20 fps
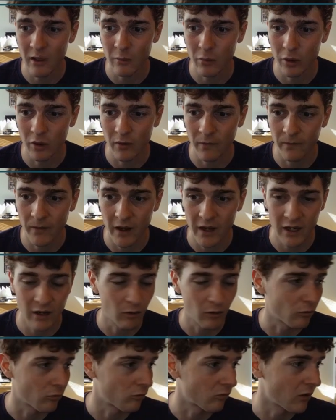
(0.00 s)
Book of
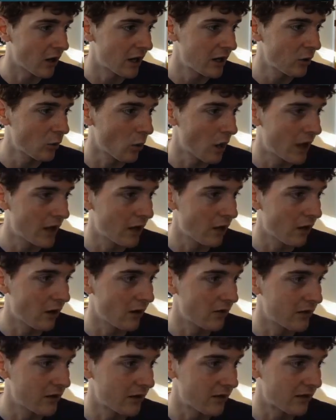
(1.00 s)
Fighting right away
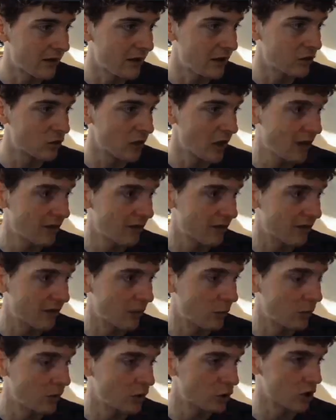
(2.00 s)
on these E-Drags
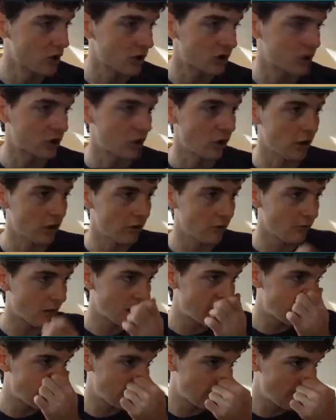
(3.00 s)
that we just started
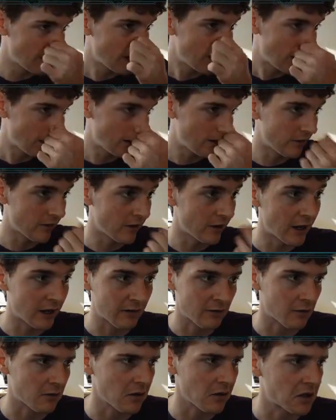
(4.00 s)
right here in the
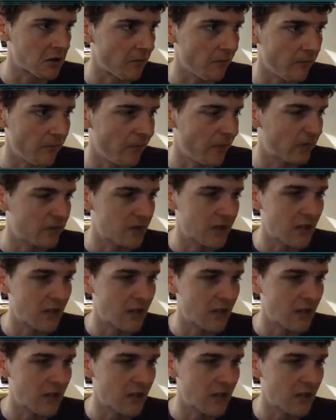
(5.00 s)
next like 15